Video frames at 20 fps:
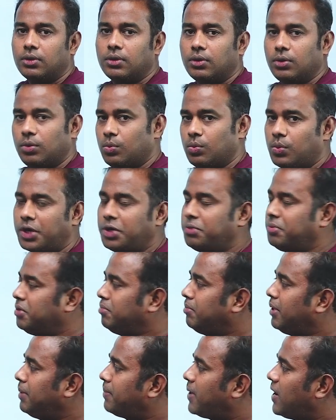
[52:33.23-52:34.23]
What do you mean
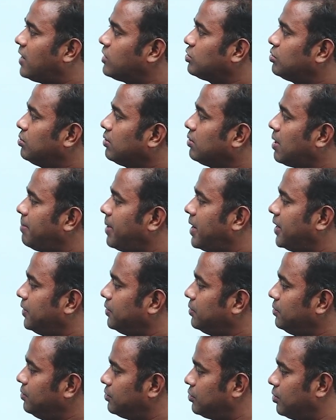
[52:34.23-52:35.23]
by positive,
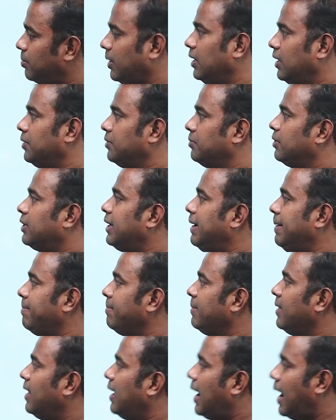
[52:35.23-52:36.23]
comparative, superlative? Okay,
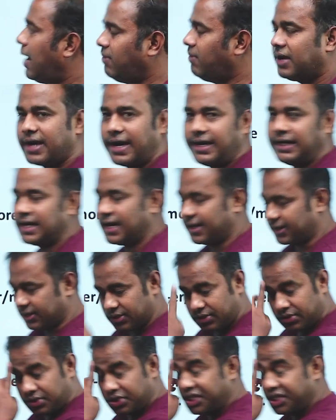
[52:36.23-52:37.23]
I will write like this. She